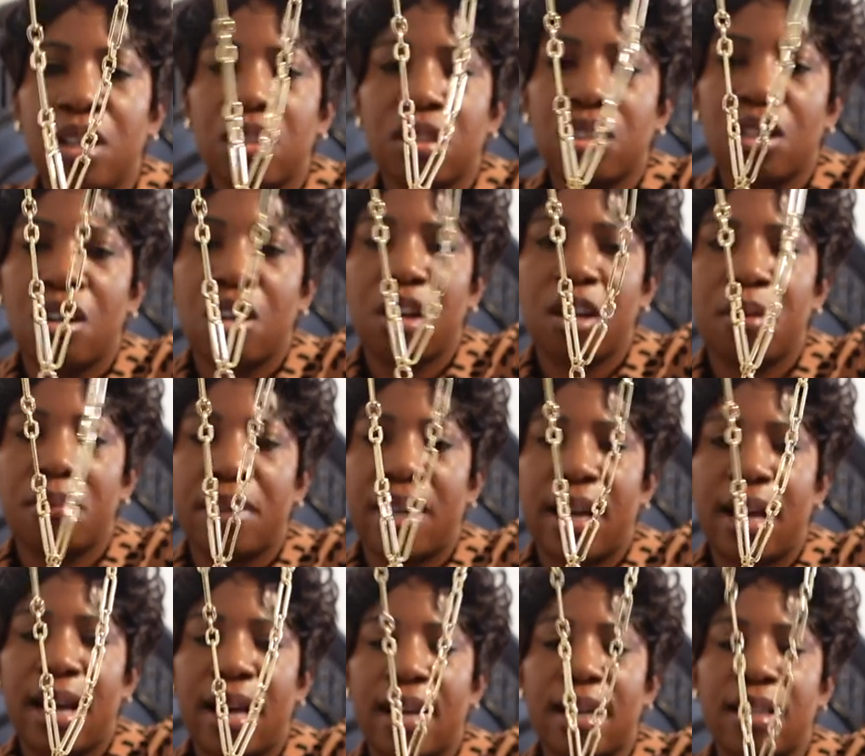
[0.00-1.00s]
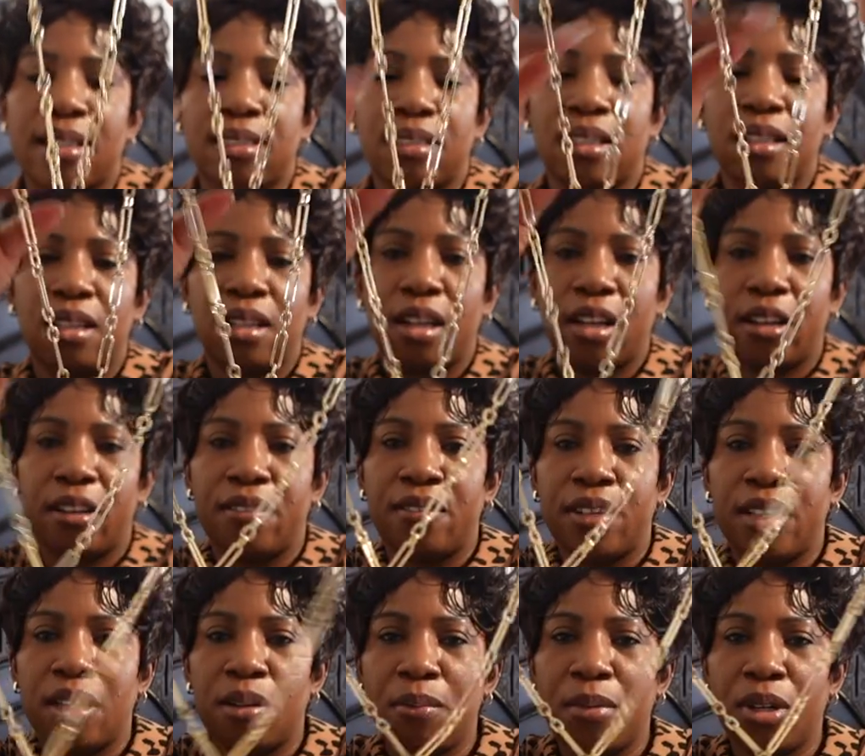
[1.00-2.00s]
charm that has love
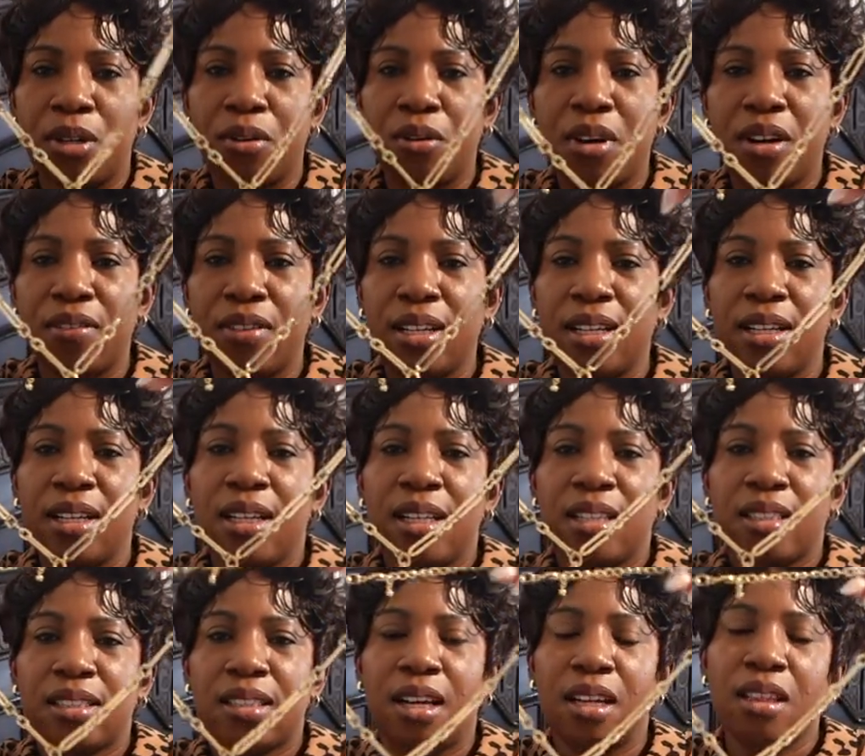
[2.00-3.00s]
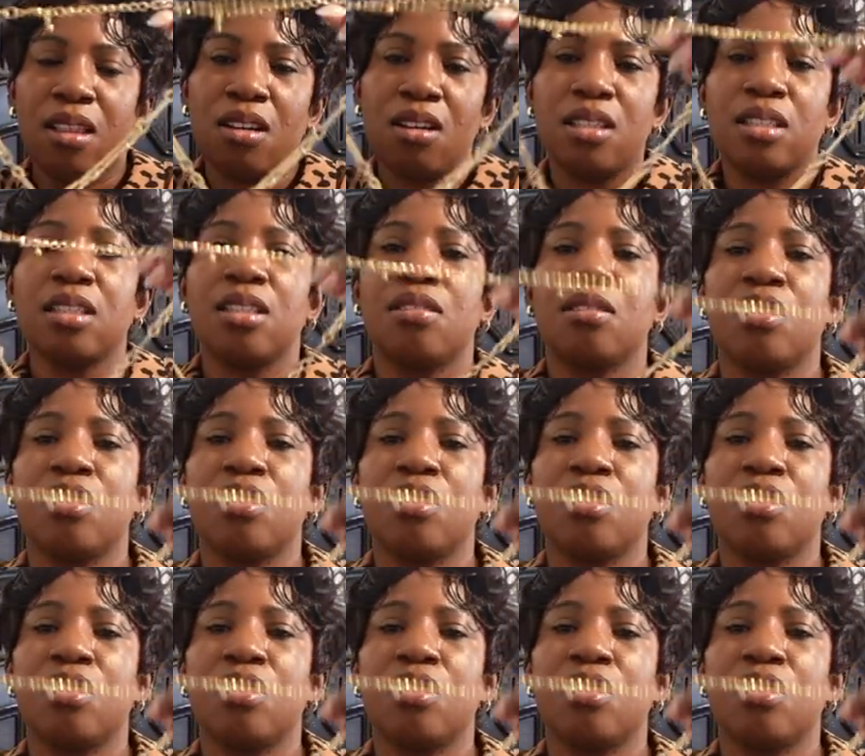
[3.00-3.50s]
in the middle of it. So I thought this